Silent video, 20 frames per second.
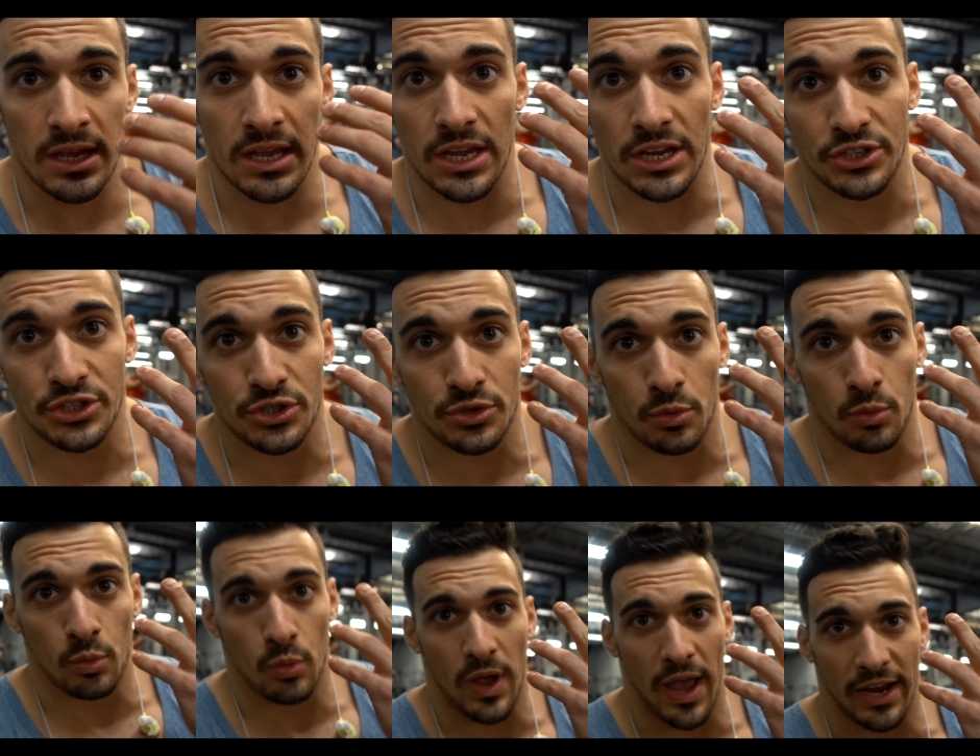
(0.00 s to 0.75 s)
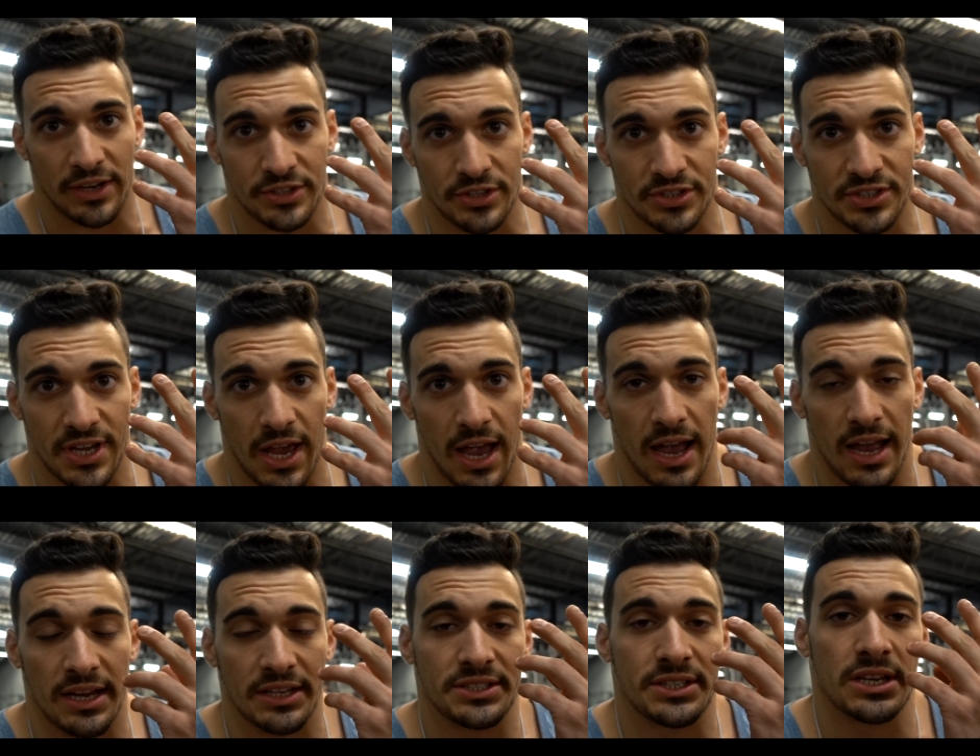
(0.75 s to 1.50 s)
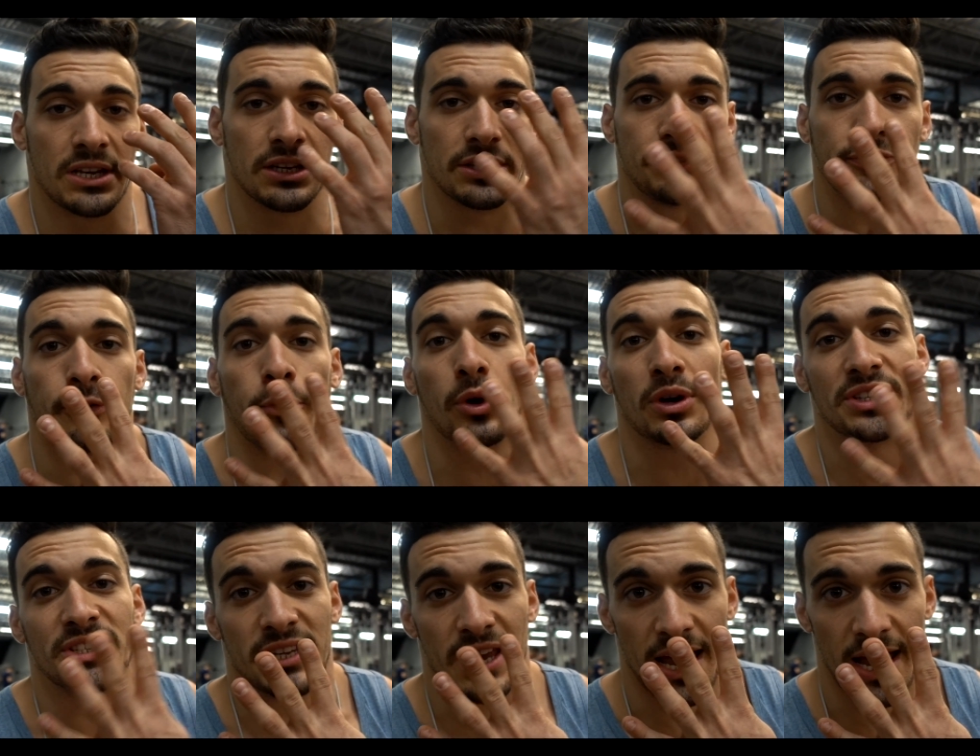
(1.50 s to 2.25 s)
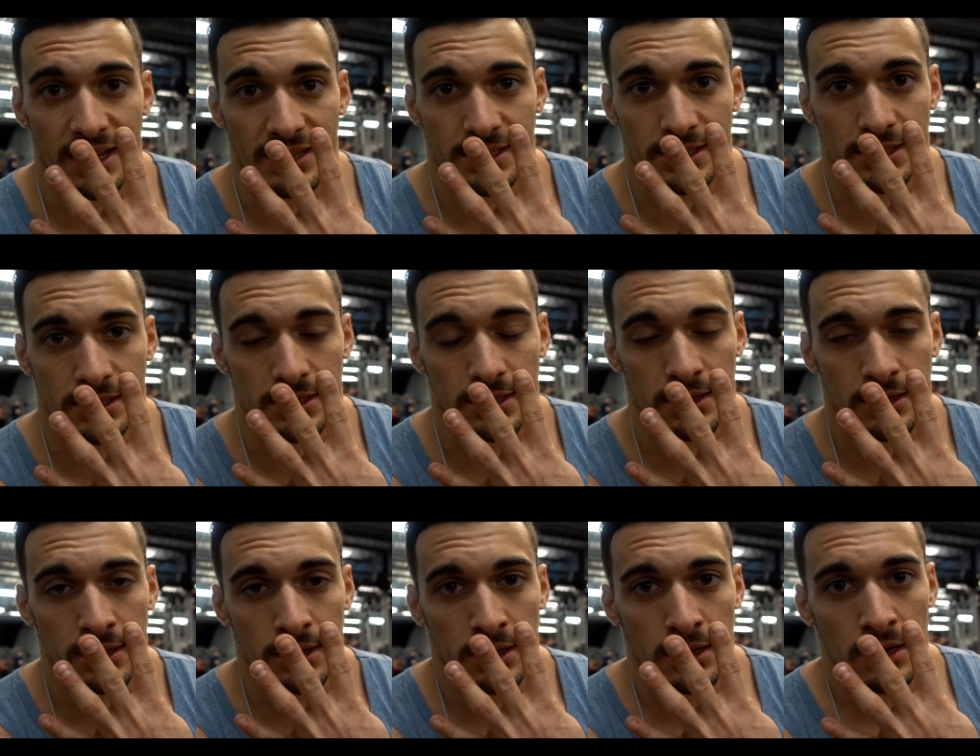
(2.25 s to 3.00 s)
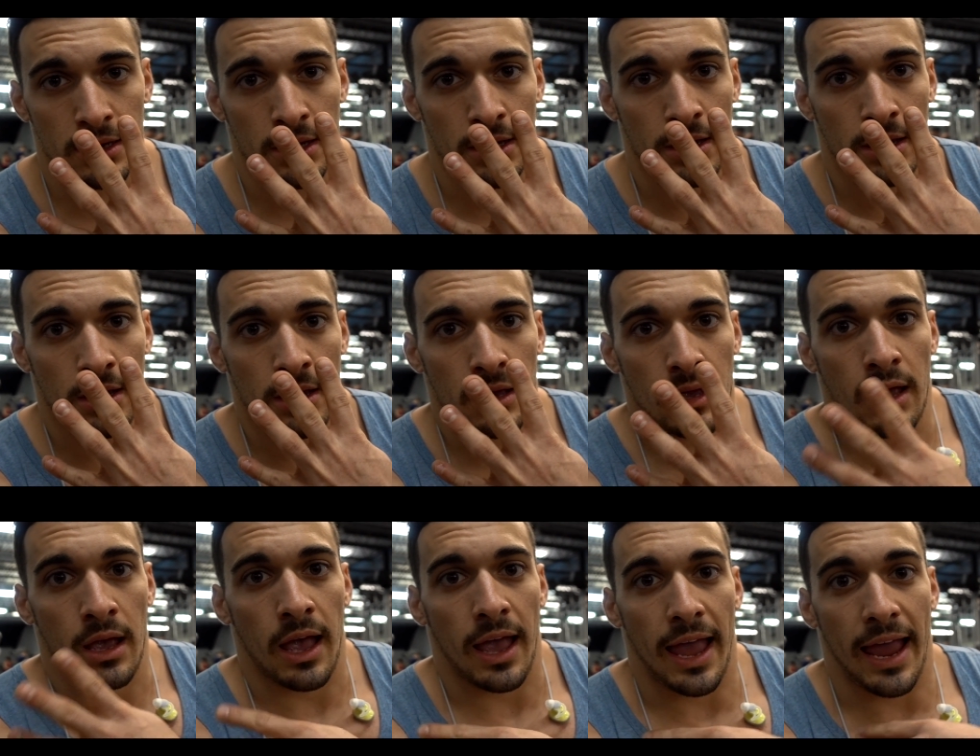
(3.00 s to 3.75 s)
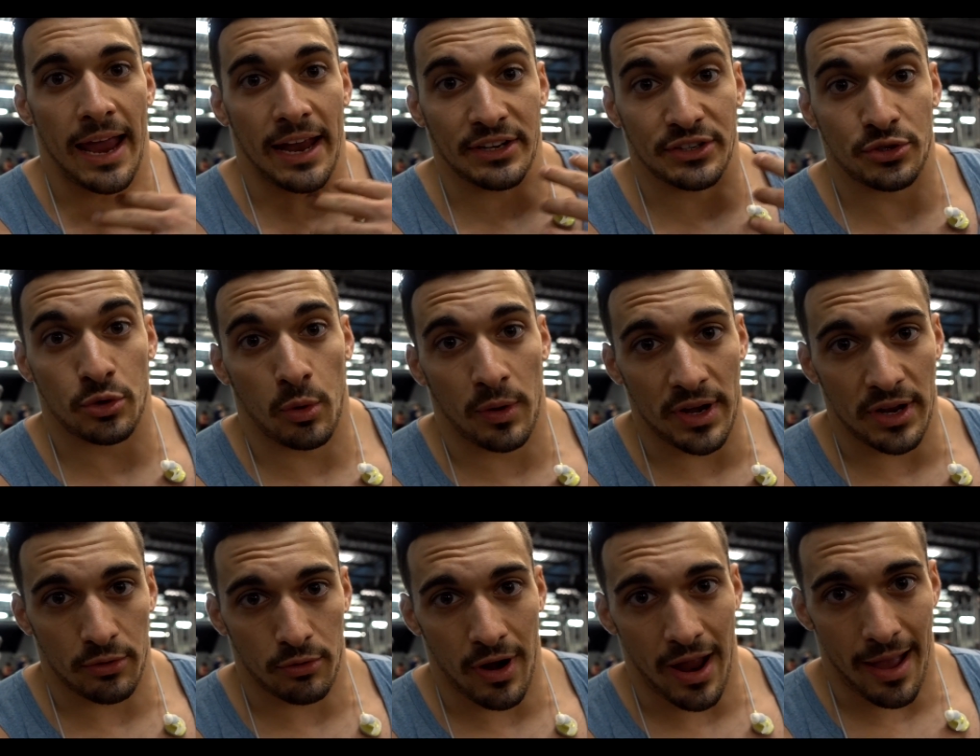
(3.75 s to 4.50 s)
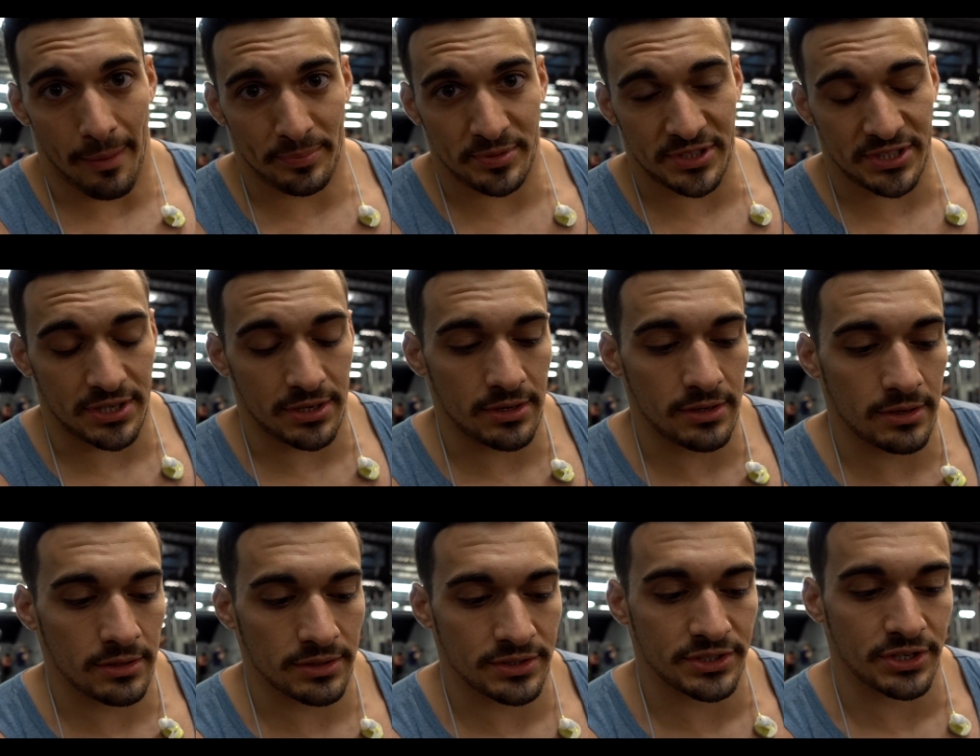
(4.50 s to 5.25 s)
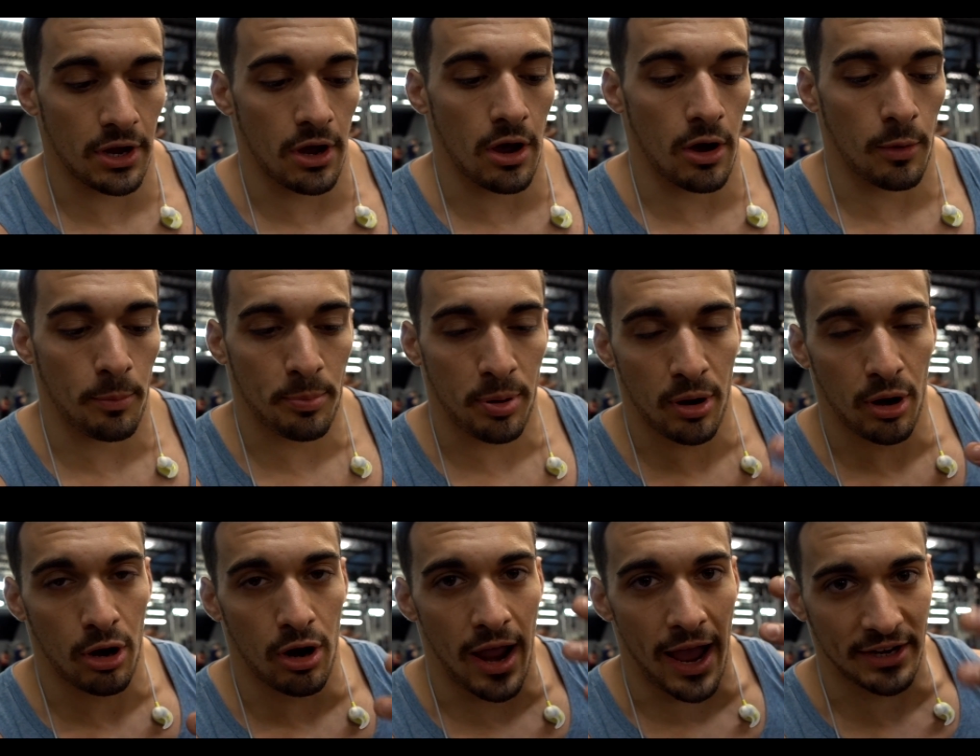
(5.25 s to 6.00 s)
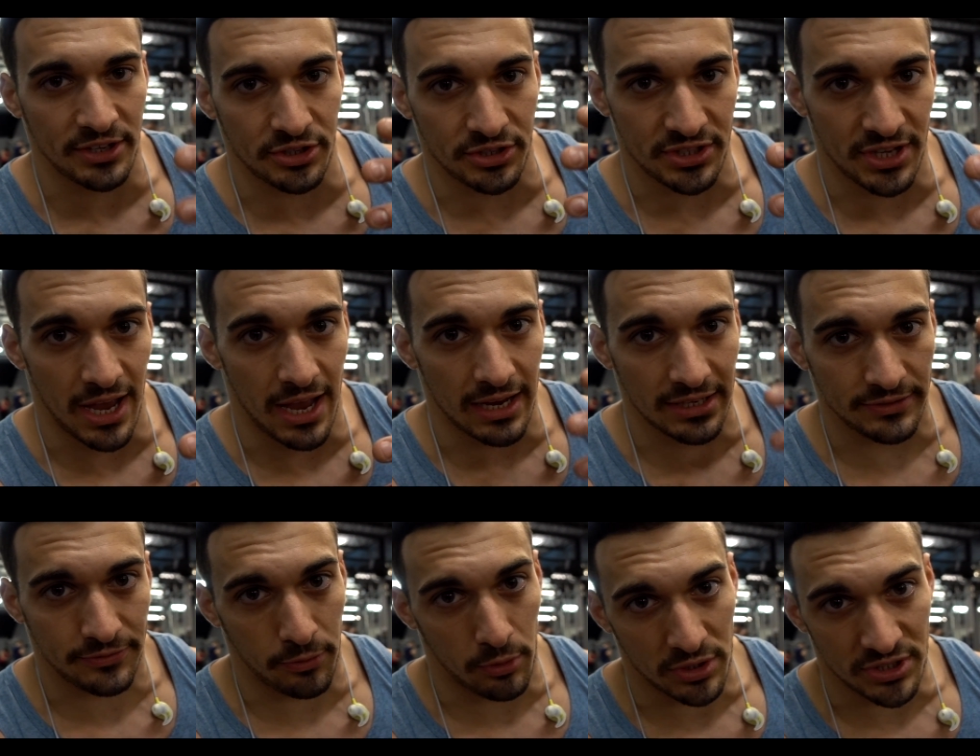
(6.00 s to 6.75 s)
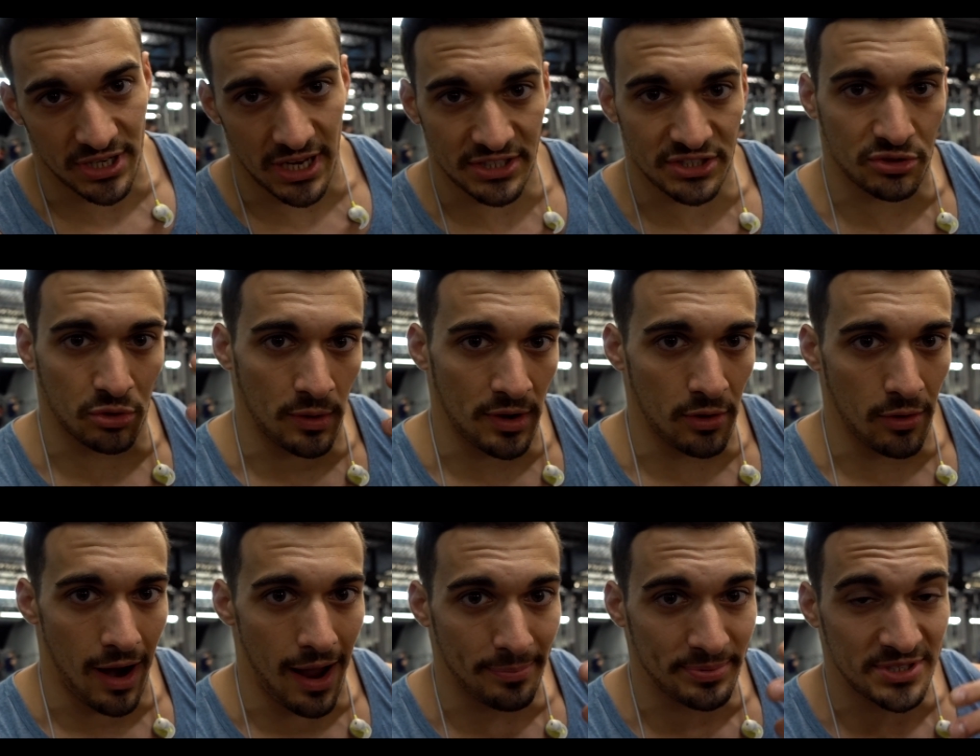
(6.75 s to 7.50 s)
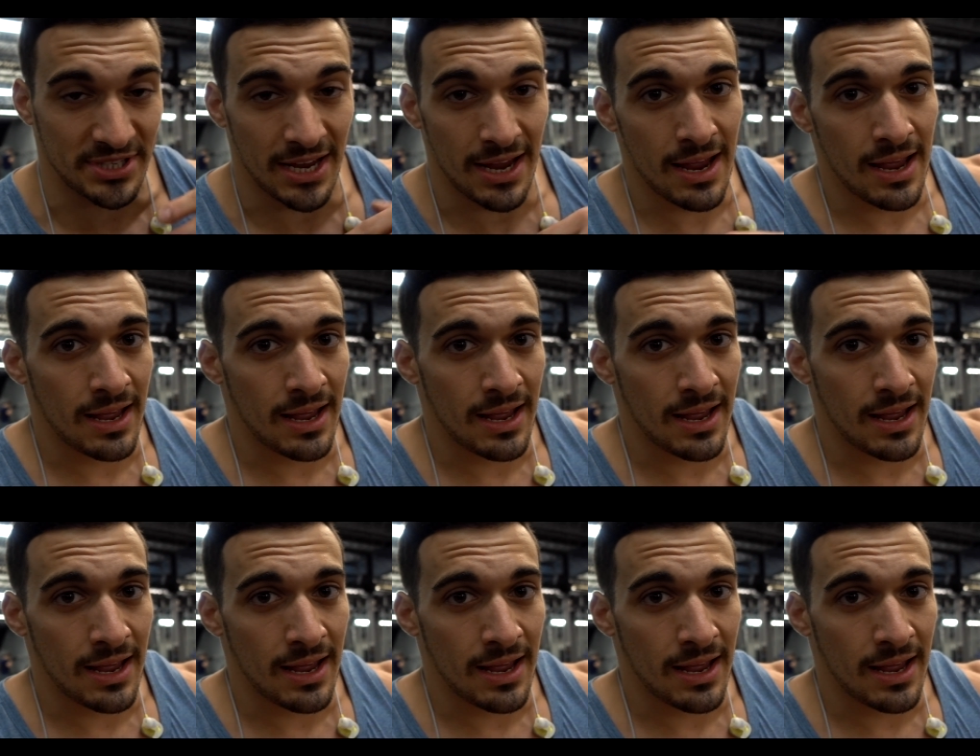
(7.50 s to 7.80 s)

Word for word: Each exercise is four sets and 20 reps. So per exercise, four sets, 20 reps.